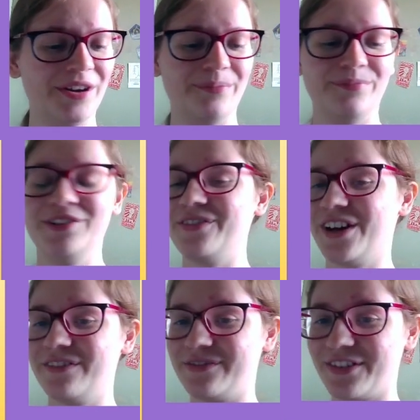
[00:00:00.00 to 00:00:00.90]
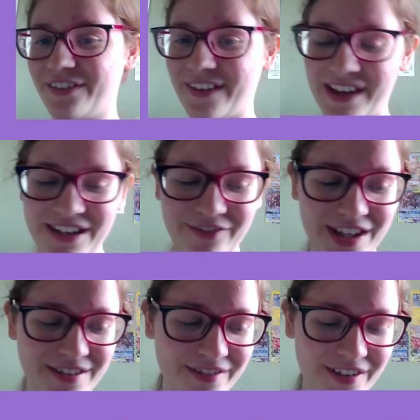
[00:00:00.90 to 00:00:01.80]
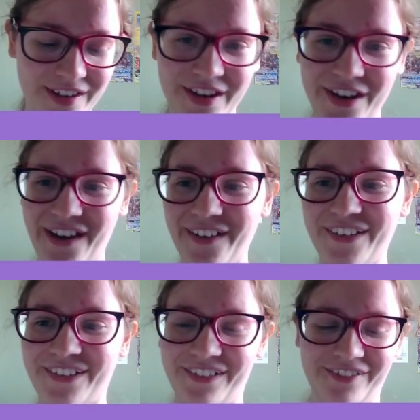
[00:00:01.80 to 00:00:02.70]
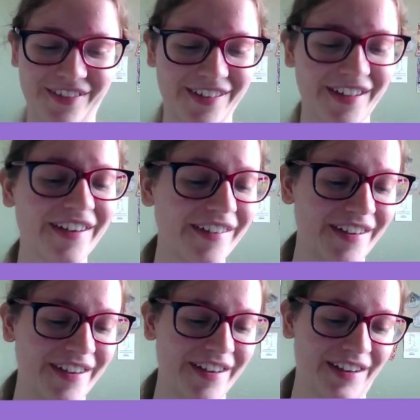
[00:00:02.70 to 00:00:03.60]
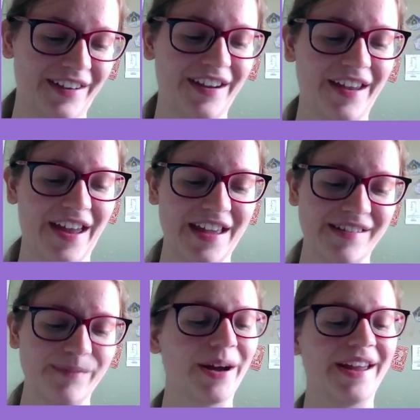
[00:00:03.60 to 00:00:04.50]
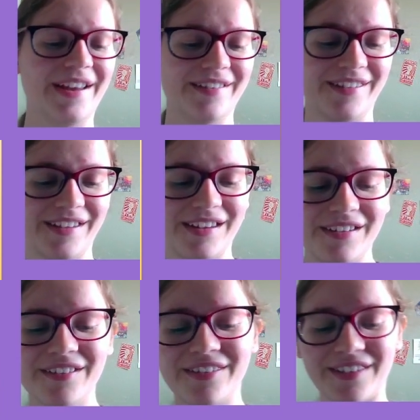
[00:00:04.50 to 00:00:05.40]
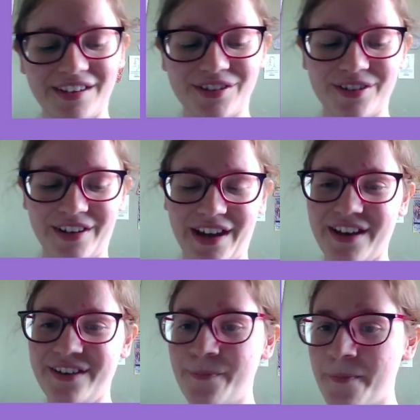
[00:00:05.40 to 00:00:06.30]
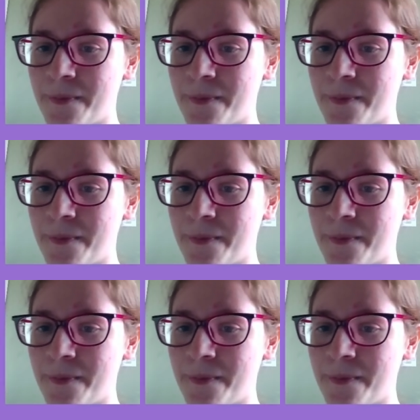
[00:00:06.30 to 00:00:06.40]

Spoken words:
Moving on, we've got Eevee, who's an 80 by 80 stitch again,